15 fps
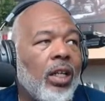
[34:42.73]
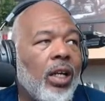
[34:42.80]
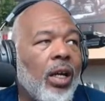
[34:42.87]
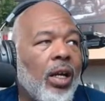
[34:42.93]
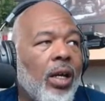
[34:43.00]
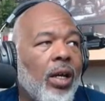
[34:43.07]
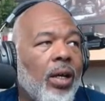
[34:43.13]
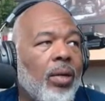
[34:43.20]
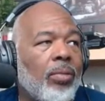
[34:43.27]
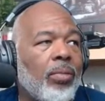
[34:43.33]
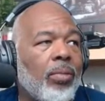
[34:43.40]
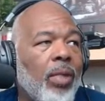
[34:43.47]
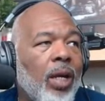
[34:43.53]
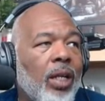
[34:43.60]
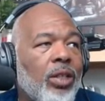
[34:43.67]
And
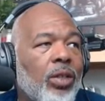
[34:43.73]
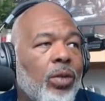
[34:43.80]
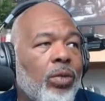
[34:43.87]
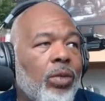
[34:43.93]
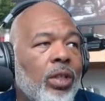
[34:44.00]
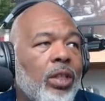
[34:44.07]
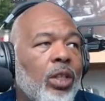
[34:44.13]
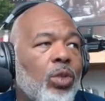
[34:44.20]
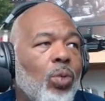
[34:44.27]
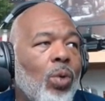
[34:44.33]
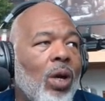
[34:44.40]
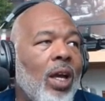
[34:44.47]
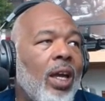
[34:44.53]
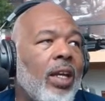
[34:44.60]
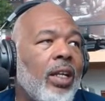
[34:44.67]
so this is
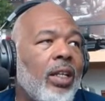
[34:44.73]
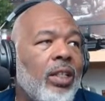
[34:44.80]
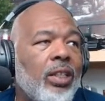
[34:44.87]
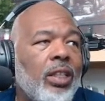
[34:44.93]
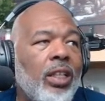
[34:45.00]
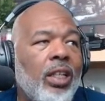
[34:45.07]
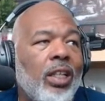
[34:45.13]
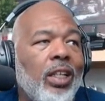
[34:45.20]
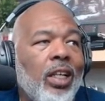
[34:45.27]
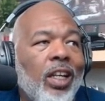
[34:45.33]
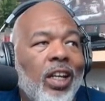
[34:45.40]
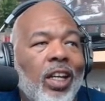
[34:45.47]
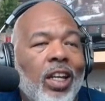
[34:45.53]
why I can see